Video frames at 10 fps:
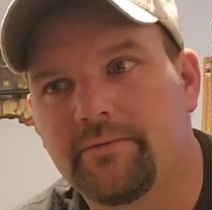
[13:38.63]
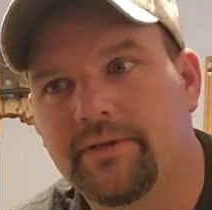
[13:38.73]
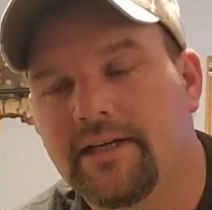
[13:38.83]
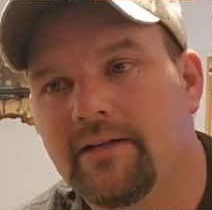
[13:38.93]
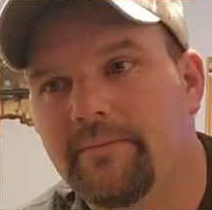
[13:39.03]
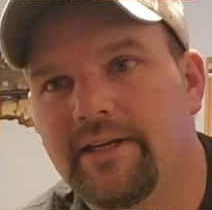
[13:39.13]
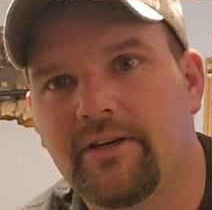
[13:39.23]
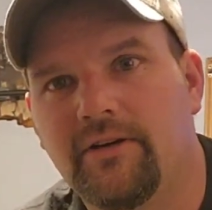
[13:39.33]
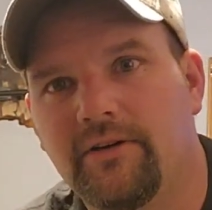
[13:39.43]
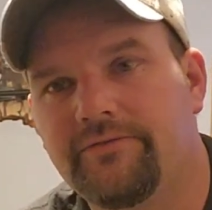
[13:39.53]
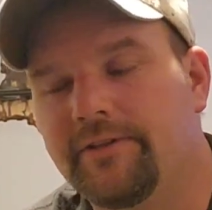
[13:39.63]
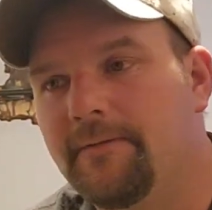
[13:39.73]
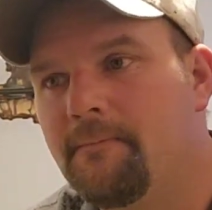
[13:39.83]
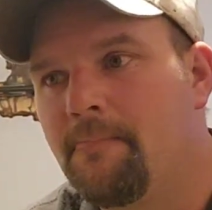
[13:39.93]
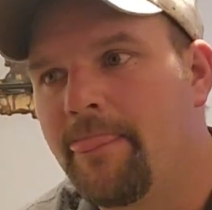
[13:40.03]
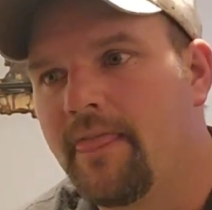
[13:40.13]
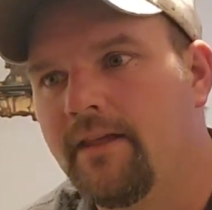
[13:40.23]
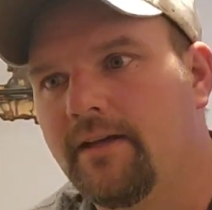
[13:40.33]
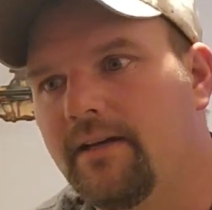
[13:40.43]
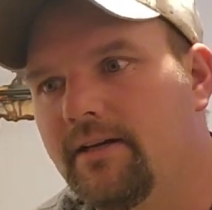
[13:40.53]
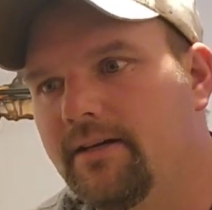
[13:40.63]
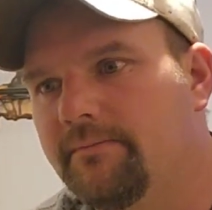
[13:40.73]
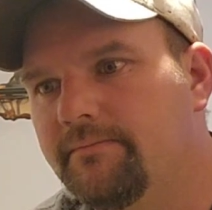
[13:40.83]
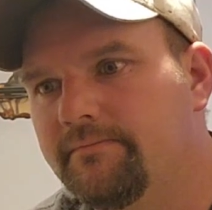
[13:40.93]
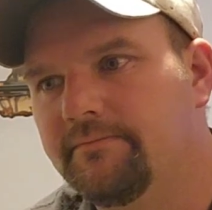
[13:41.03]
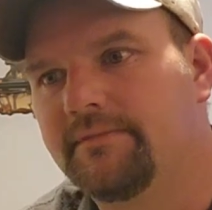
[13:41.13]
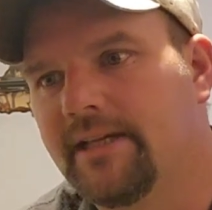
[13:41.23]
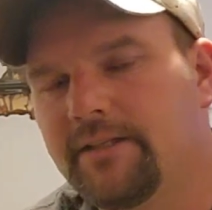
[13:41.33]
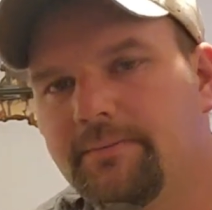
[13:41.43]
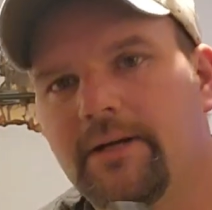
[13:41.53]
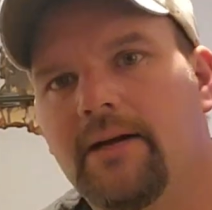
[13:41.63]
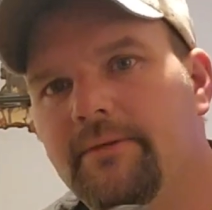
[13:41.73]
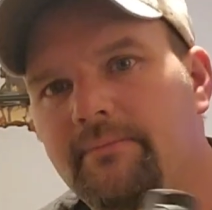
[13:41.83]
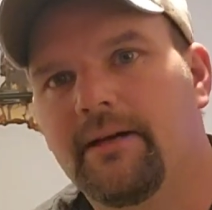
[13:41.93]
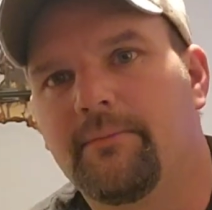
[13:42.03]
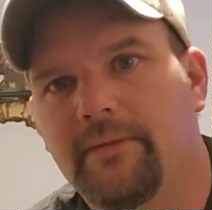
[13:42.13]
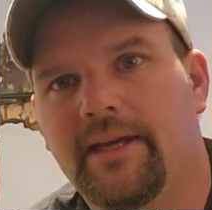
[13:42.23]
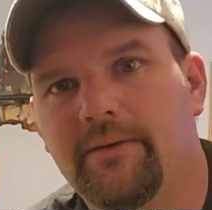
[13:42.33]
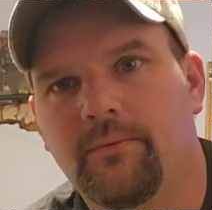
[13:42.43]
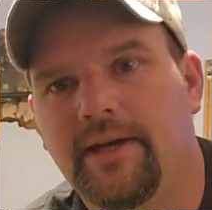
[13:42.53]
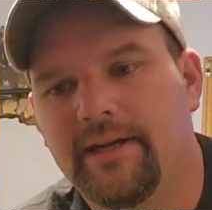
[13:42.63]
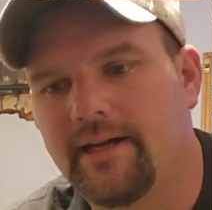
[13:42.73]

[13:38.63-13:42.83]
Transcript: We got to make coffee. That's probably my main weight.